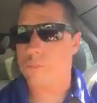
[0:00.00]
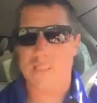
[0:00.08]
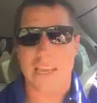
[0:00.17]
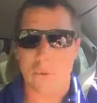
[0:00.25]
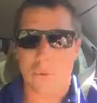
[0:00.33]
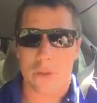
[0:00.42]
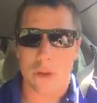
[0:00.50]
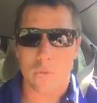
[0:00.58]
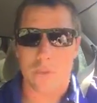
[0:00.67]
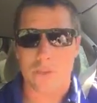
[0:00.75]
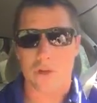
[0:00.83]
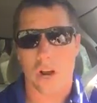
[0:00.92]
Same with
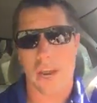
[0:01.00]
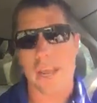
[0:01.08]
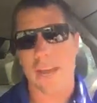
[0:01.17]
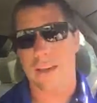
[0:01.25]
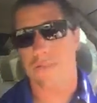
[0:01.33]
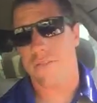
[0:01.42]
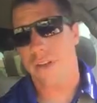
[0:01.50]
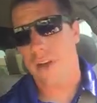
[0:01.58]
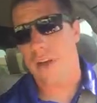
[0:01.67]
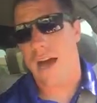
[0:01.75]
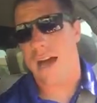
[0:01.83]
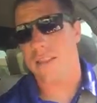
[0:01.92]
humans, right? If
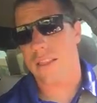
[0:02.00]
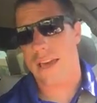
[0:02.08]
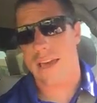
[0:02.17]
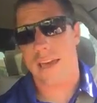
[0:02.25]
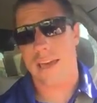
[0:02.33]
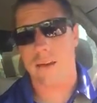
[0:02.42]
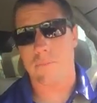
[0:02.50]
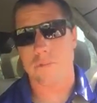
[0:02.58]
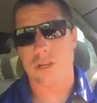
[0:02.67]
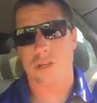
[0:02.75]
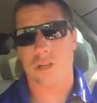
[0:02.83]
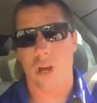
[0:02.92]
I let him
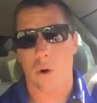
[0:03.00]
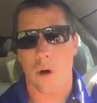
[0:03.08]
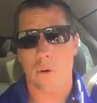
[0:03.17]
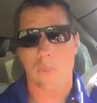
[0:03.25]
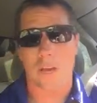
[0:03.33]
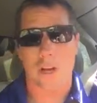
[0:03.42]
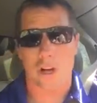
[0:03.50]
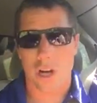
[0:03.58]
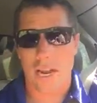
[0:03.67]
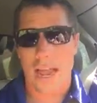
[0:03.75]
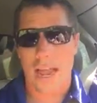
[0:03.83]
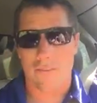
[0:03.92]
just go up and
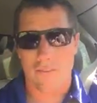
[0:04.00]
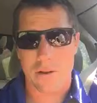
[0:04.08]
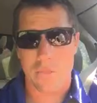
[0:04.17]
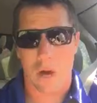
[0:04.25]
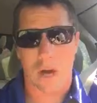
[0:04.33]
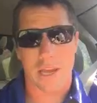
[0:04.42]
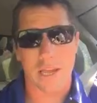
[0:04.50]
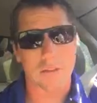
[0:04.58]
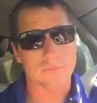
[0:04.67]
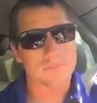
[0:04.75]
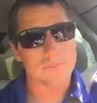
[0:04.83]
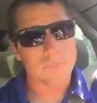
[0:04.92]
greet everybody
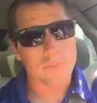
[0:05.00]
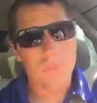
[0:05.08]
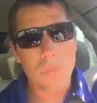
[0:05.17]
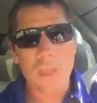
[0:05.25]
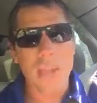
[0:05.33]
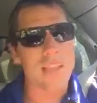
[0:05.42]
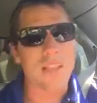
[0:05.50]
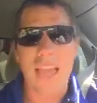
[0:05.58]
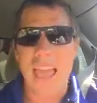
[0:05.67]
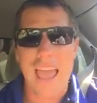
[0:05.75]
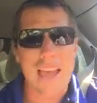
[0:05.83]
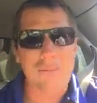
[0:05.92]
and
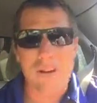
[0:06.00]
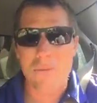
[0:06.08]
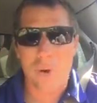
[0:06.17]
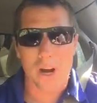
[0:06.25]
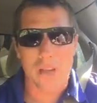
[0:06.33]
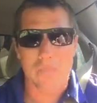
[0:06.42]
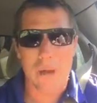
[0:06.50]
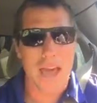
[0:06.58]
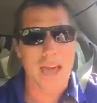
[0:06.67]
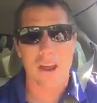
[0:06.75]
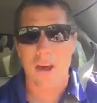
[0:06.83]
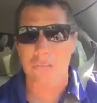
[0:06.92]
let everybody
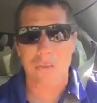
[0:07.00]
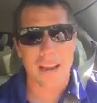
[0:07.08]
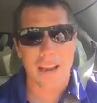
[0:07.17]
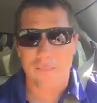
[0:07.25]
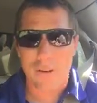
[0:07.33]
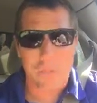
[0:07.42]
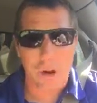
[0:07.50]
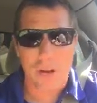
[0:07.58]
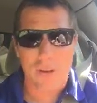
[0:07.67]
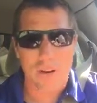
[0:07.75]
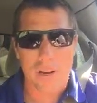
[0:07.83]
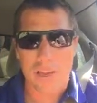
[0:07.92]
pet him, let
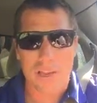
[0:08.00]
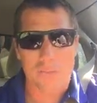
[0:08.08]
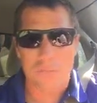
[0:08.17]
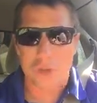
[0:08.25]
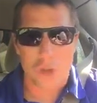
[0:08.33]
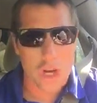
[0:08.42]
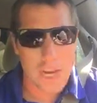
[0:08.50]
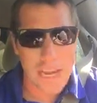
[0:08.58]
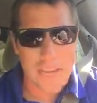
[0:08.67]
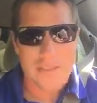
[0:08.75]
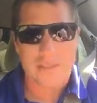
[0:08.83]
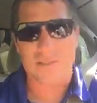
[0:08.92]
everybody give him
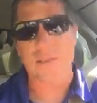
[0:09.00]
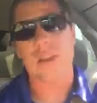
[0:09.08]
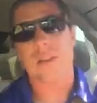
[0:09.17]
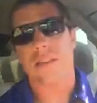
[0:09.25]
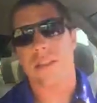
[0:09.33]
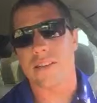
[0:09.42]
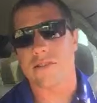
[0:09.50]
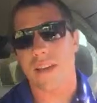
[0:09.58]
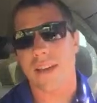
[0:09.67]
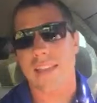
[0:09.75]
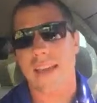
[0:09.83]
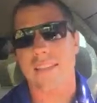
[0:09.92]
treats, things
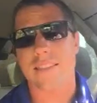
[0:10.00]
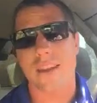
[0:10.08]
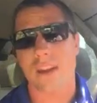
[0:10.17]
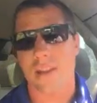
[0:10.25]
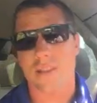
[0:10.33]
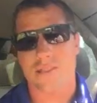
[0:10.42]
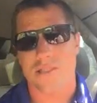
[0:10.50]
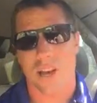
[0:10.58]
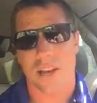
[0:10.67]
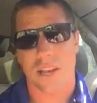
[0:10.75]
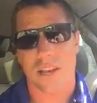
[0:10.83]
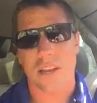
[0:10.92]
like that, then all of a
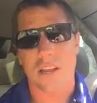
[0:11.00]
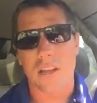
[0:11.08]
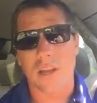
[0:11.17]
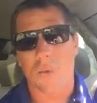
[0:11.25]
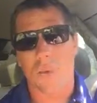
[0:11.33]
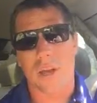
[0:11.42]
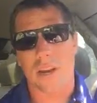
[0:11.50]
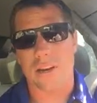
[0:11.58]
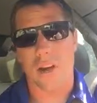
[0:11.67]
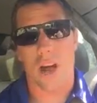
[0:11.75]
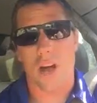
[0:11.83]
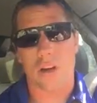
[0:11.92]
sudden we get a
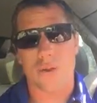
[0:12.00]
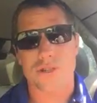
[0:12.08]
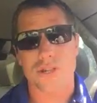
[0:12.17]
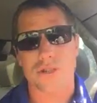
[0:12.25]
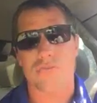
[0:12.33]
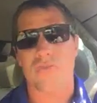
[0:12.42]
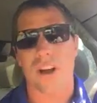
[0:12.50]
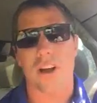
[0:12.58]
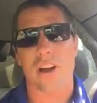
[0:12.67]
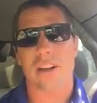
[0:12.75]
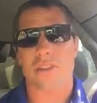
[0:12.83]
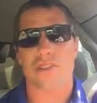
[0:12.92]
dog who's just
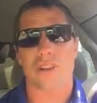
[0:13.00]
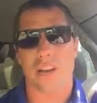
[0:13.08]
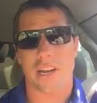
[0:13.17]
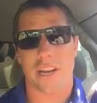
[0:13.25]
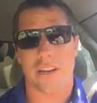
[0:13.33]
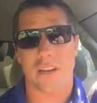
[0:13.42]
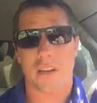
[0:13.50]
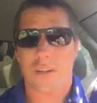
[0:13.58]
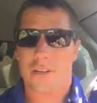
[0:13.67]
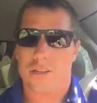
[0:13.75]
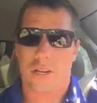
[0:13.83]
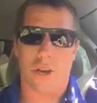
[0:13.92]
very excited
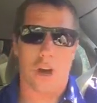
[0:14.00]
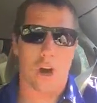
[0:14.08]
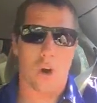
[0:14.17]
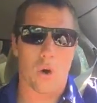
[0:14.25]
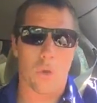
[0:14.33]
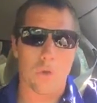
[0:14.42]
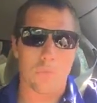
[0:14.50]
to go